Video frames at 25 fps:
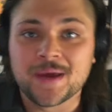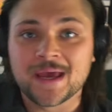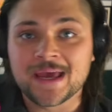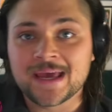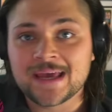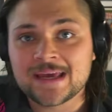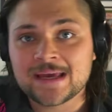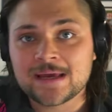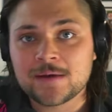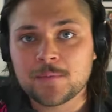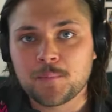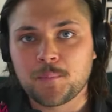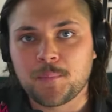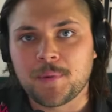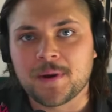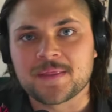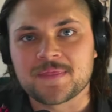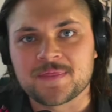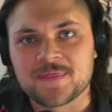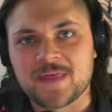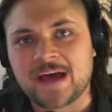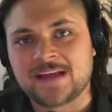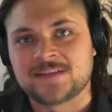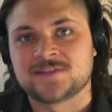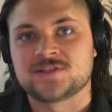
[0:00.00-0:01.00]
big,
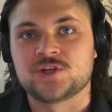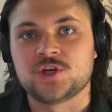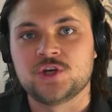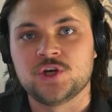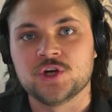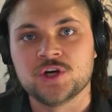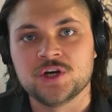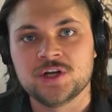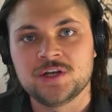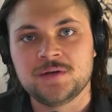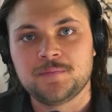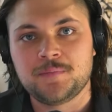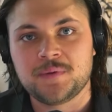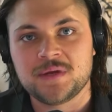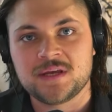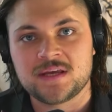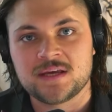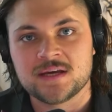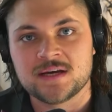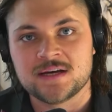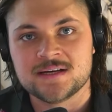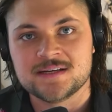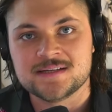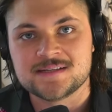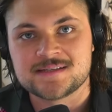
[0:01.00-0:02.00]
but that's good
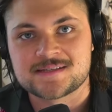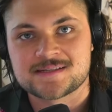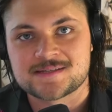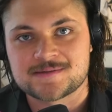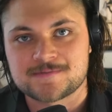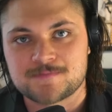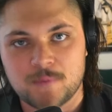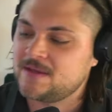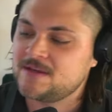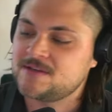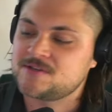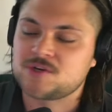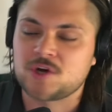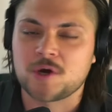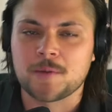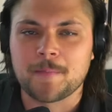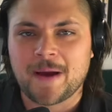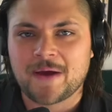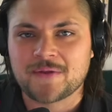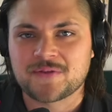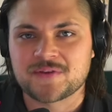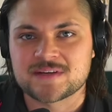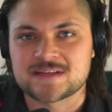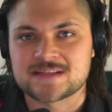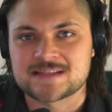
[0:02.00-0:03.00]
because these are
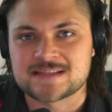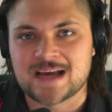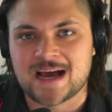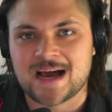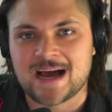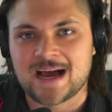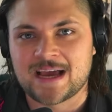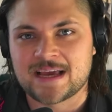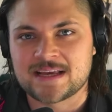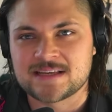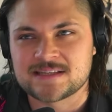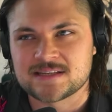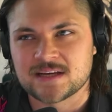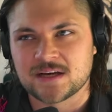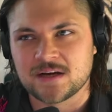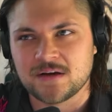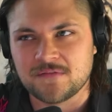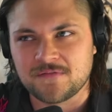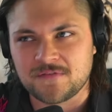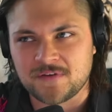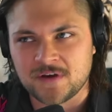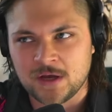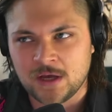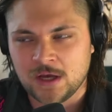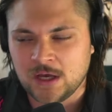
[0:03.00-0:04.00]
about the size
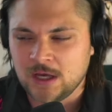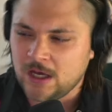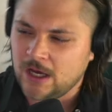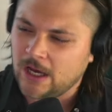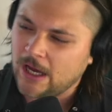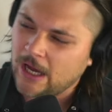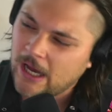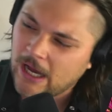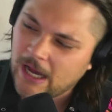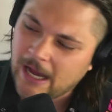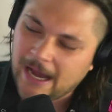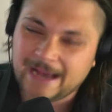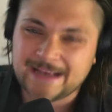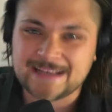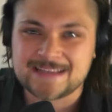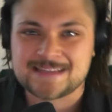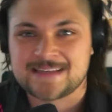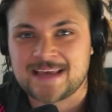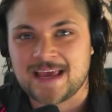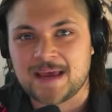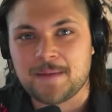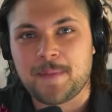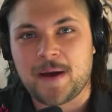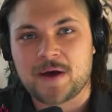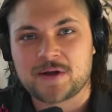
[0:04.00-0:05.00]
of I'd
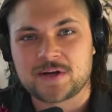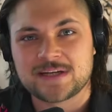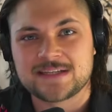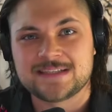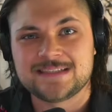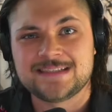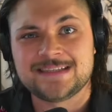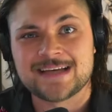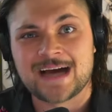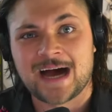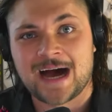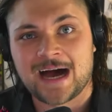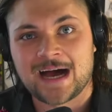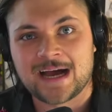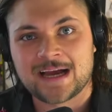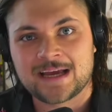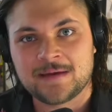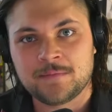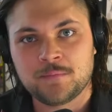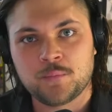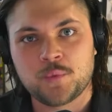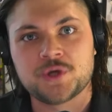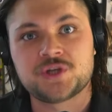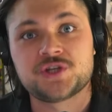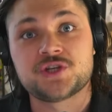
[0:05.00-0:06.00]
say about a
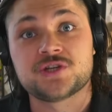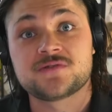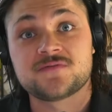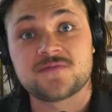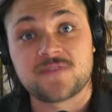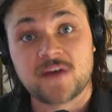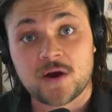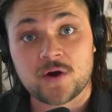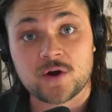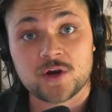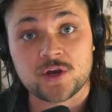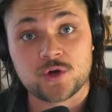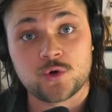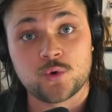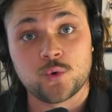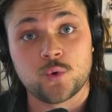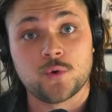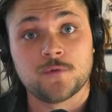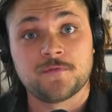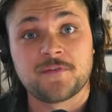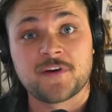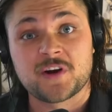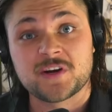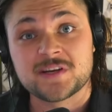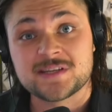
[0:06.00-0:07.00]
dime, which is very
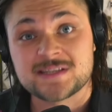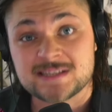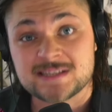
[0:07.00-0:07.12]
cool, very